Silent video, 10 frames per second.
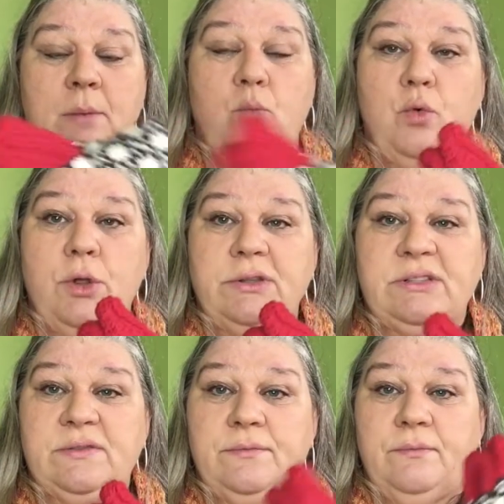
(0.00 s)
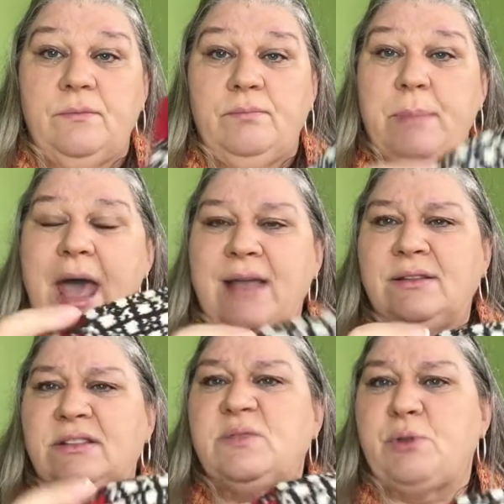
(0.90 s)
wools,
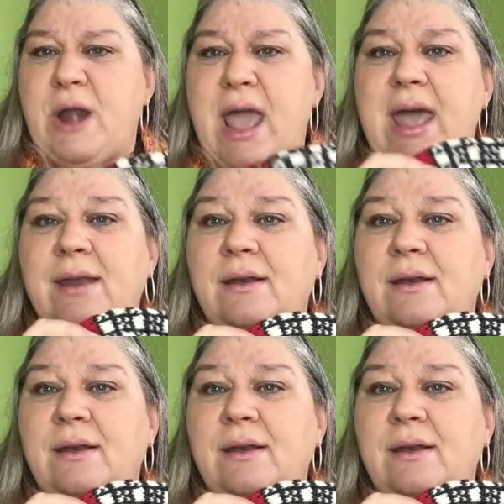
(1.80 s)
Patton's, Bernat,